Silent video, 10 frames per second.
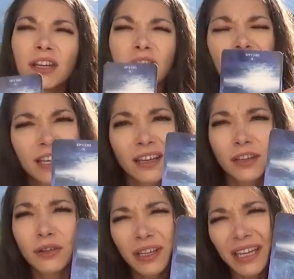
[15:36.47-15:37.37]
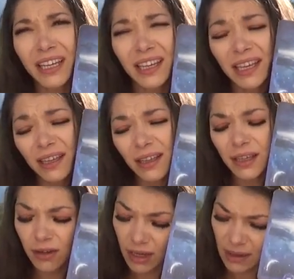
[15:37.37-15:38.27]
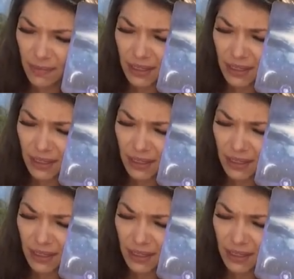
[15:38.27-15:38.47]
you're getting healing, you're getting